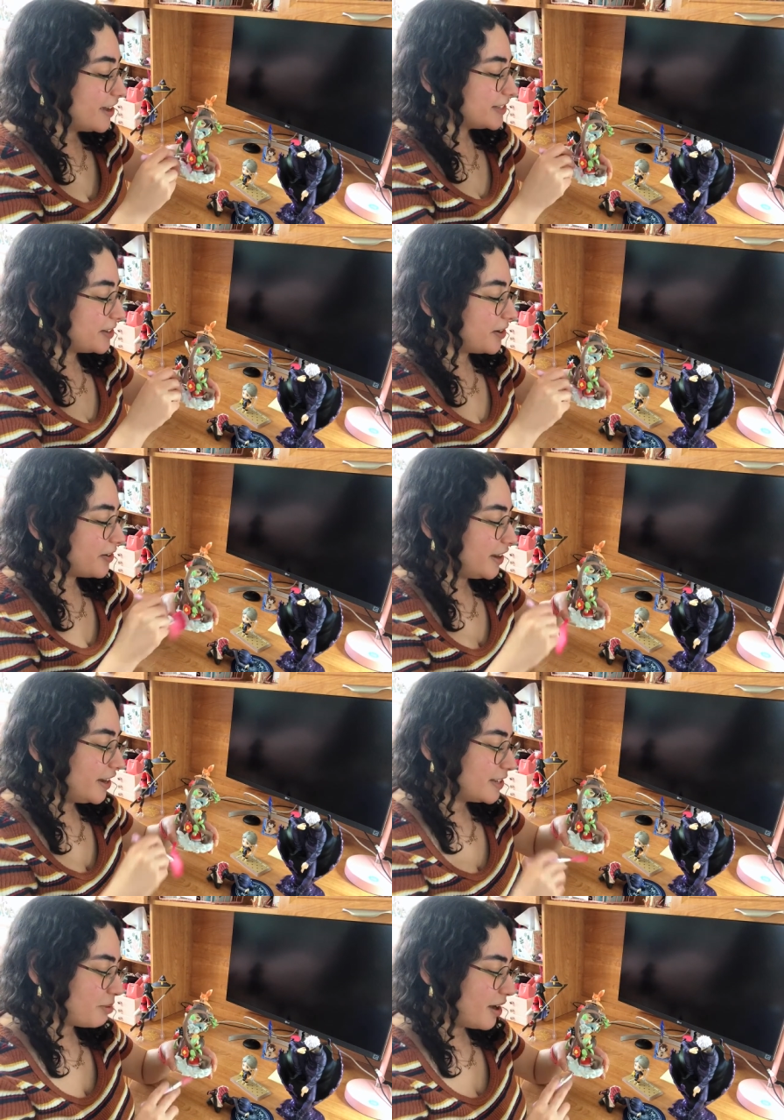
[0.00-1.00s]
So it
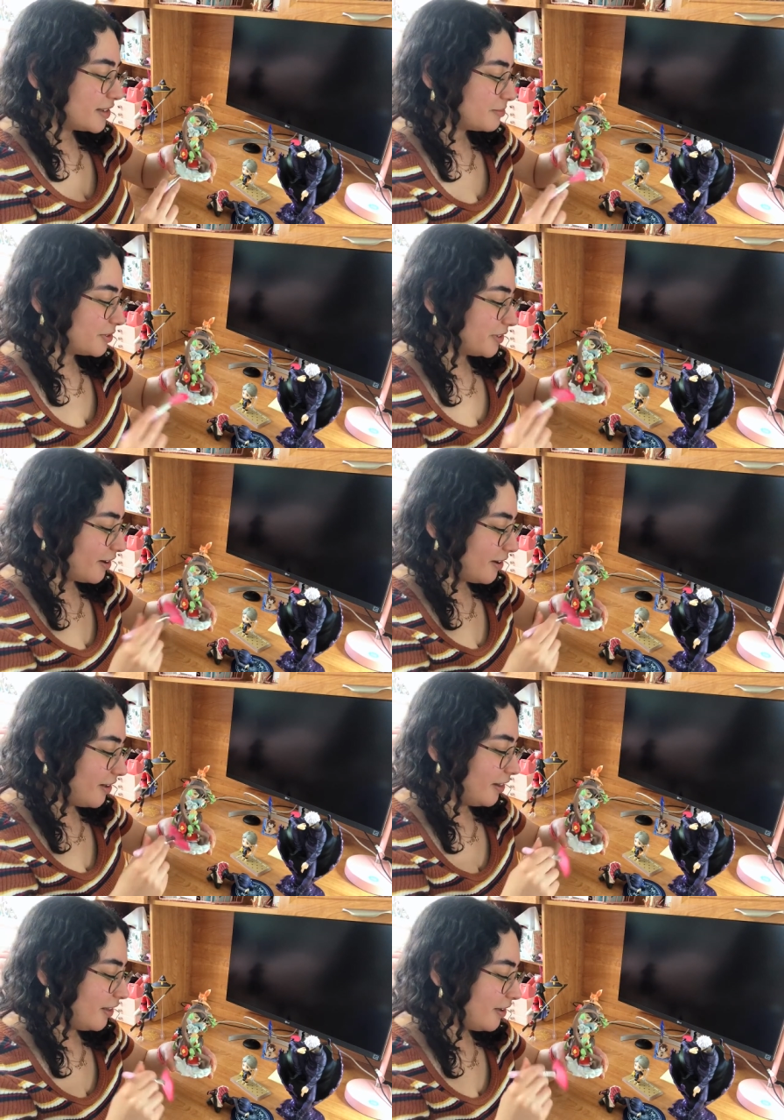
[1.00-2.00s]
is possible,
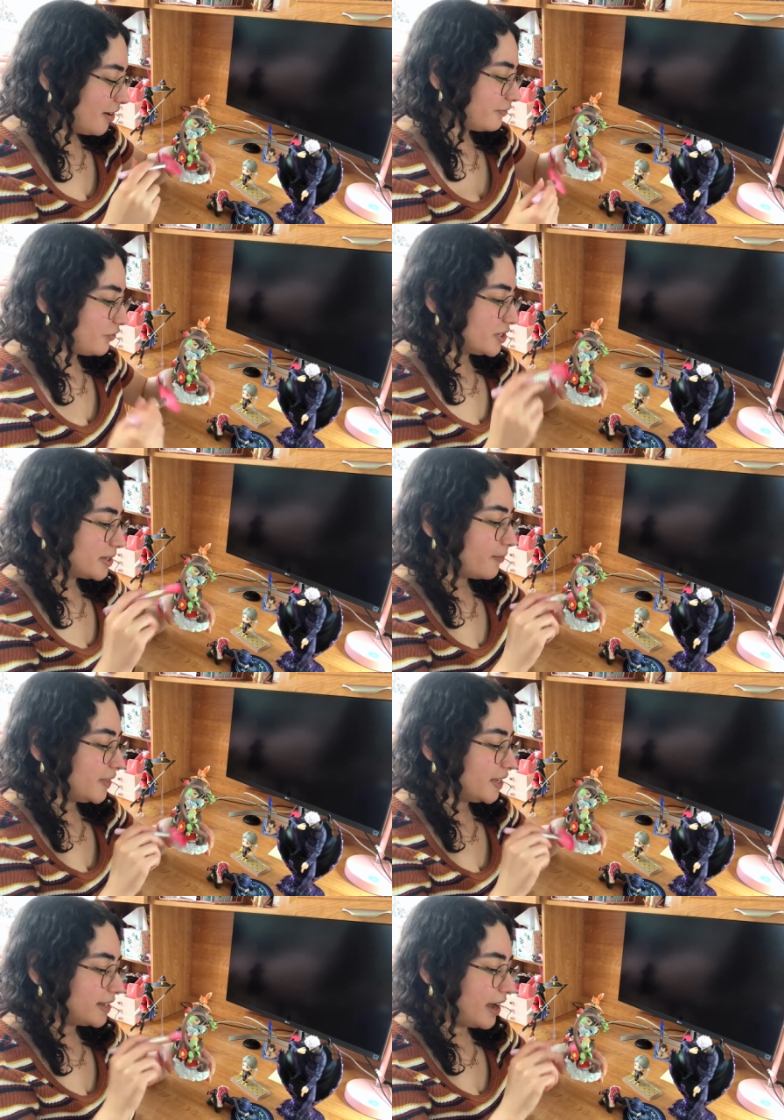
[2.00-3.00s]
y'all, for some of
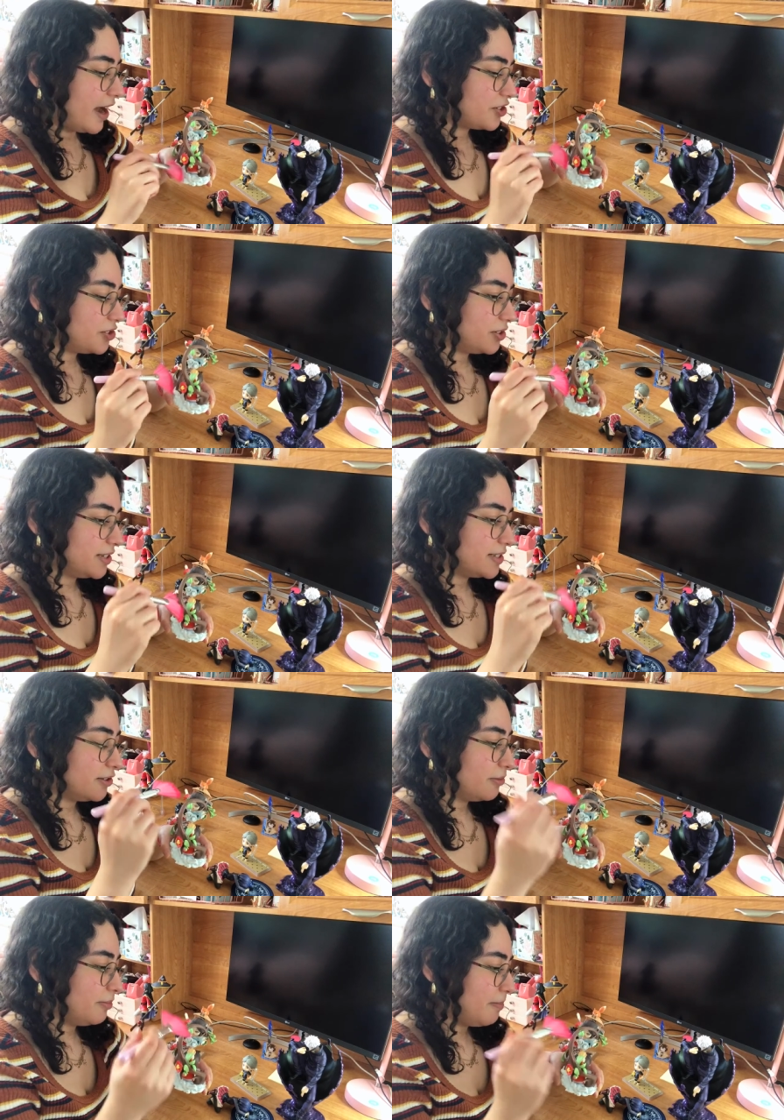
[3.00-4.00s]
these to actually
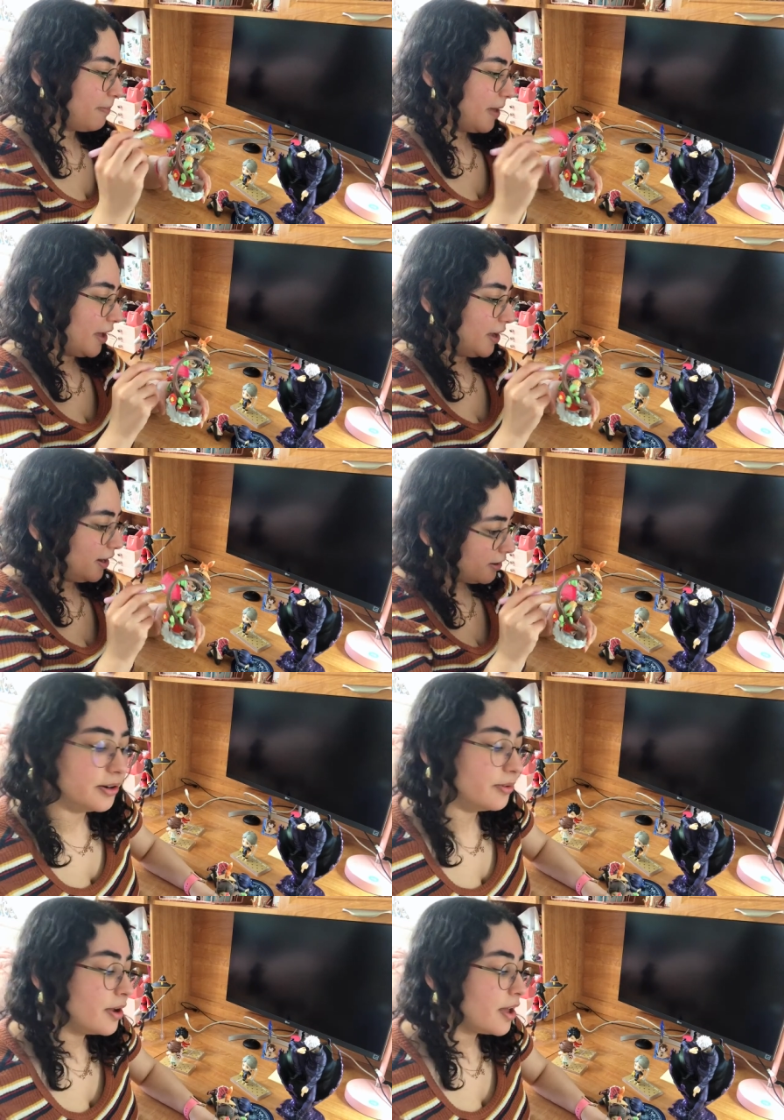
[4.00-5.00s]
still be made.
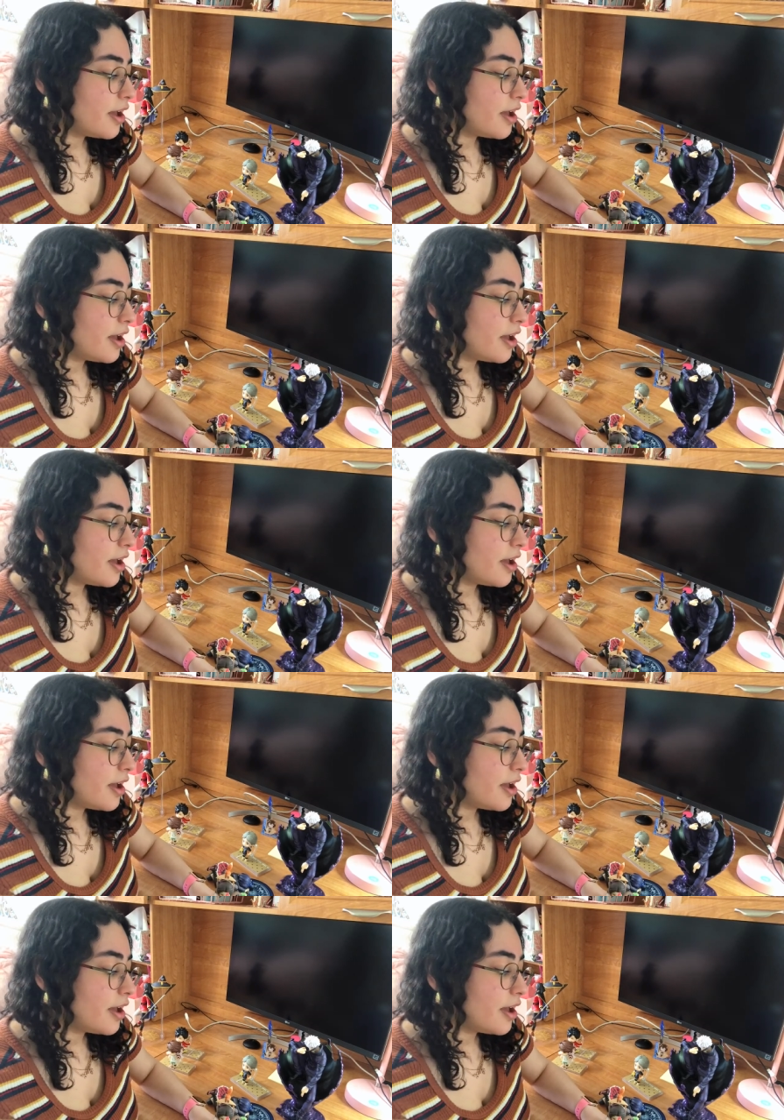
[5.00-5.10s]
So